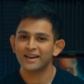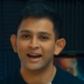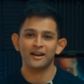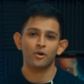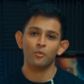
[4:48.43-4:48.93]

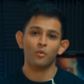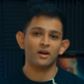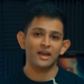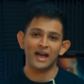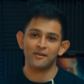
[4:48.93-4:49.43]
I don't
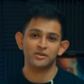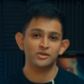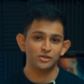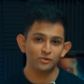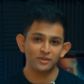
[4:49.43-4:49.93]
want to have to
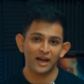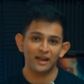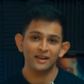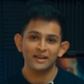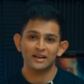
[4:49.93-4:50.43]
do
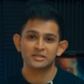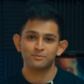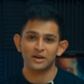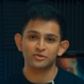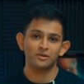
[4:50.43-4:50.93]
that,
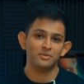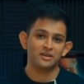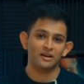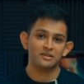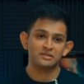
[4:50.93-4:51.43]
especially
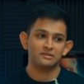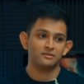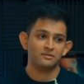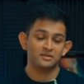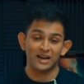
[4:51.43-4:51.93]
because
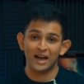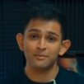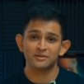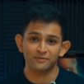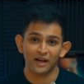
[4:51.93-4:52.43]

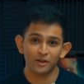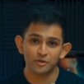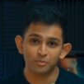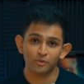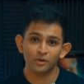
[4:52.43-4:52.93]
time is
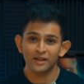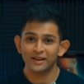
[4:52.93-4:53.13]
valuable.